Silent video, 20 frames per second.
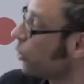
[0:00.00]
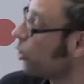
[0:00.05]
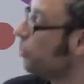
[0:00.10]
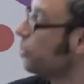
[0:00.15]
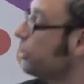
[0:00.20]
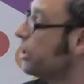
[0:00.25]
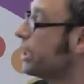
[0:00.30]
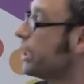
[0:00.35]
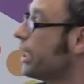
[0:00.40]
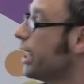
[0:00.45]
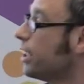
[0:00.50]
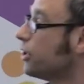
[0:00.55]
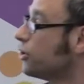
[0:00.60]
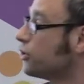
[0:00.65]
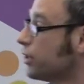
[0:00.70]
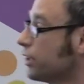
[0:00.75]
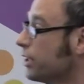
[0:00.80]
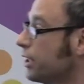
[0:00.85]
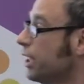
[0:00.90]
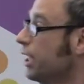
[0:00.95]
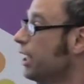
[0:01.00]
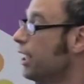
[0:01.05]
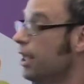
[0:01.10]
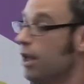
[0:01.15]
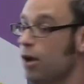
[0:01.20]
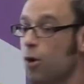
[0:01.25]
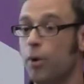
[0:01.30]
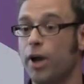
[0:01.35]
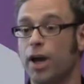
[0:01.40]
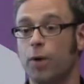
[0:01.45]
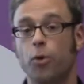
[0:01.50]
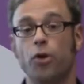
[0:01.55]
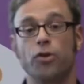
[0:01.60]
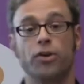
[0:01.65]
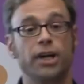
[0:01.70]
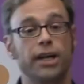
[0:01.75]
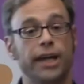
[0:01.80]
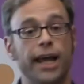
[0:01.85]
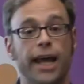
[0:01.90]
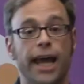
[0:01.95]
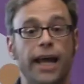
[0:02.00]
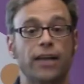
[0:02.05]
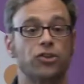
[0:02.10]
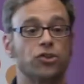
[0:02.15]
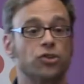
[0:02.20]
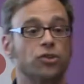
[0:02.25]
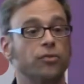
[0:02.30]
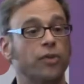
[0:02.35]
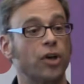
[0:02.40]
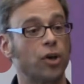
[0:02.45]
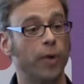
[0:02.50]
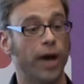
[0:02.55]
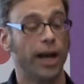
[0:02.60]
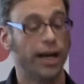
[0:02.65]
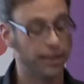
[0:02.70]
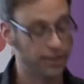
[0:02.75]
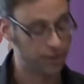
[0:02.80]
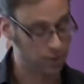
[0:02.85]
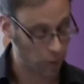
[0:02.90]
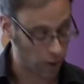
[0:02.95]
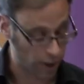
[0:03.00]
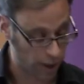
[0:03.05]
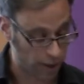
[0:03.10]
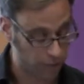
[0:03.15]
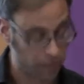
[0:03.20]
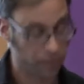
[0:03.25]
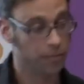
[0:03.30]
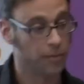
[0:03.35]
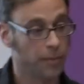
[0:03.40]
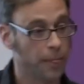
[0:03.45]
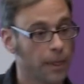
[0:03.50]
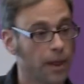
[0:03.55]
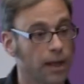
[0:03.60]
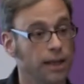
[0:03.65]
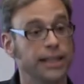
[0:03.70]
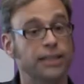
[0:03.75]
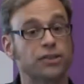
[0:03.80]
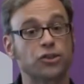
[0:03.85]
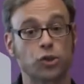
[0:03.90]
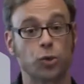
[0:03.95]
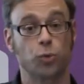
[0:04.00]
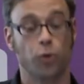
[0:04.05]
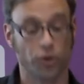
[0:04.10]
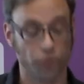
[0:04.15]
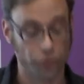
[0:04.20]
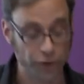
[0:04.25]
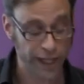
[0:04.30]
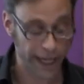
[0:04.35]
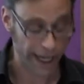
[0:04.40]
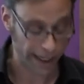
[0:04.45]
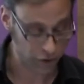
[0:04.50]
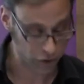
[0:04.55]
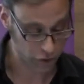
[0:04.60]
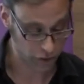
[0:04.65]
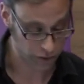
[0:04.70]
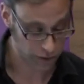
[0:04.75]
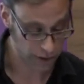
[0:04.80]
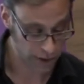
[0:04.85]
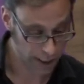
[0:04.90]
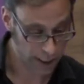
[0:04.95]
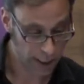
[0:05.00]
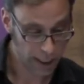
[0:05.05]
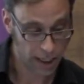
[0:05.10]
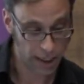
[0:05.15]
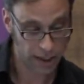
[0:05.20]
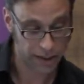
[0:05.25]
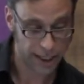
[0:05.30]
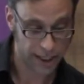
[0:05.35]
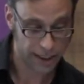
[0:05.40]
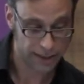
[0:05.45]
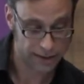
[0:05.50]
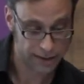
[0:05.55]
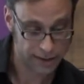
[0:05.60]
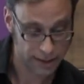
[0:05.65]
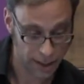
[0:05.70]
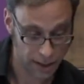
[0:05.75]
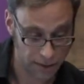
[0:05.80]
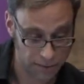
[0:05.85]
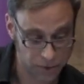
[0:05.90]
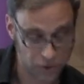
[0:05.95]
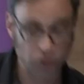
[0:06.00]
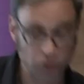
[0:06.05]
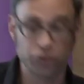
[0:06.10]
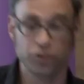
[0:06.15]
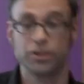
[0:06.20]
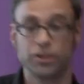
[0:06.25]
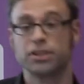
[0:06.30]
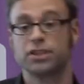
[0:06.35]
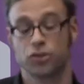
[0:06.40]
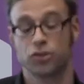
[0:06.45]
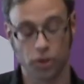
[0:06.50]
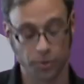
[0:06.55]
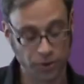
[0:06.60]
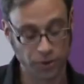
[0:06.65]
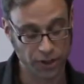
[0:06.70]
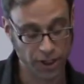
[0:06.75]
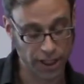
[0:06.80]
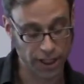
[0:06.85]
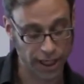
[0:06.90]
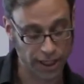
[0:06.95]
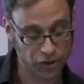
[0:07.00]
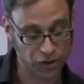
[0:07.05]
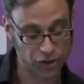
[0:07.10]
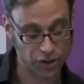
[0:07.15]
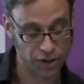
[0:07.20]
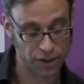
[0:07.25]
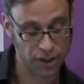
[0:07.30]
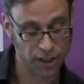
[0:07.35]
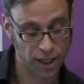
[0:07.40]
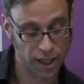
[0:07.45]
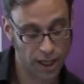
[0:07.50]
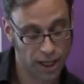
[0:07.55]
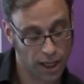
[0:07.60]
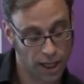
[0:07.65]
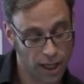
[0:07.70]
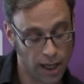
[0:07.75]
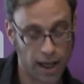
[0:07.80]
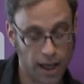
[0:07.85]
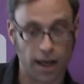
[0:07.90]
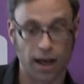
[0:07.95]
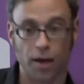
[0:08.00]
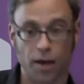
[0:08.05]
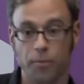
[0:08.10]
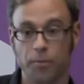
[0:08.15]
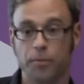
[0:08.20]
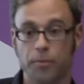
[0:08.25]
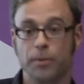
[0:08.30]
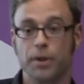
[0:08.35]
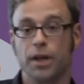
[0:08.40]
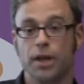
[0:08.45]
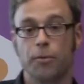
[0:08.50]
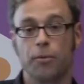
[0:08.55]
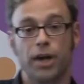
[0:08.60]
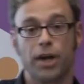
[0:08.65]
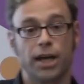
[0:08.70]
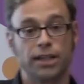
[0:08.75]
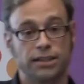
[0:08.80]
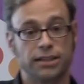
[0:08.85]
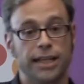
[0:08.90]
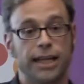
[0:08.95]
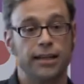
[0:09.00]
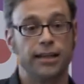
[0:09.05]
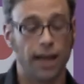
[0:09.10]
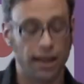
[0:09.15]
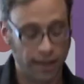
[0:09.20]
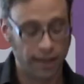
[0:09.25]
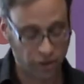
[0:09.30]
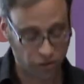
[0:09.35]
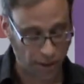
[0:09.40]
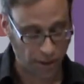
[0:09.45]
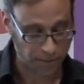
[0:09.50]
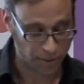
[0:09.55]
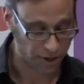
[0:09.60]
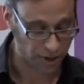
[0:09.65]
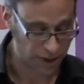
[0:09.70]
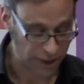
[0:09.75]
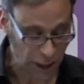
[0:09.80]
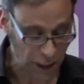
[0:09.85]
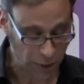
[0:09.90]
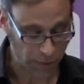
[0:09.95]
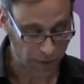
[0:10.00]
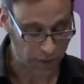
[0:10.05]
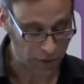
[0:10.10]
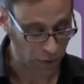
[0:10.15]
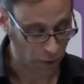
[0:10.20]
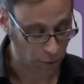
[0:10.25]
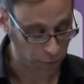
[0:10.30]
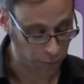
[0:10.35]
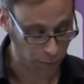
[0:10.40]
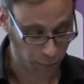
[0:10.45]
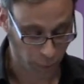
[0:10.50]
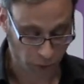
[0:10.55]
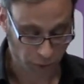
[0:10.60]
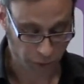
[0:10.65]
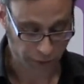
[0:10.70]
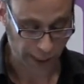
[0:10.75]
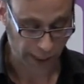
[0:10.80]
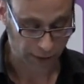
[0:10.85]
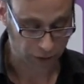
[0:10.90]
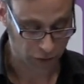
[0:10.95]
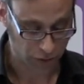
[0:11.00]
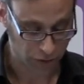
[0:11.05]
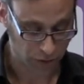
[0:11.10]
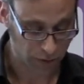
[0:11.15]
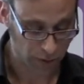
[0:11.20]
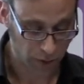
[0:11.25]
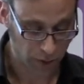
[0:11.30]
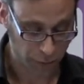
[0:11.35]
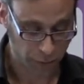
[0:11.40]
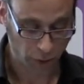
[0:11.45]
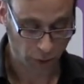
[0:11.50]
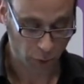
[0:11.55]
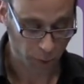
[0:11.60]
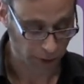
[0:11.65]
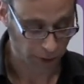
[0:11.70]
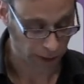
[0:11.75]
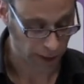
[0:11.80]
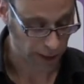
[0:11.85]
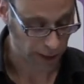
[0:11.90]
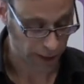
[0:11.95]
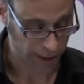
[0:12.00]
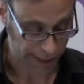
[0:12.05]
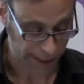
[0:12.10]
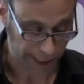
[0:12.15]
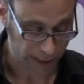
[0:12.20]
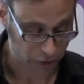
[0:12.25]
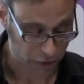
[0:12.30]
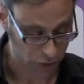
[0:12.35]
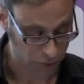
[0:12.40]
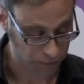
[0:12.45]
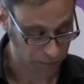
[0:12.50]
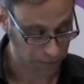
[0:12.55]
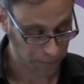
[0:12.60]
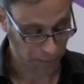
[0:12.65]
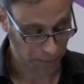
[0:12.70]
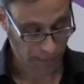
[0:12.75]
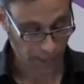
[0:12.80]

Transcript: communication, where one action requires leads to one reaction. There's synchronous communication, where it's an uninterrupted sequence of one reaction following an action.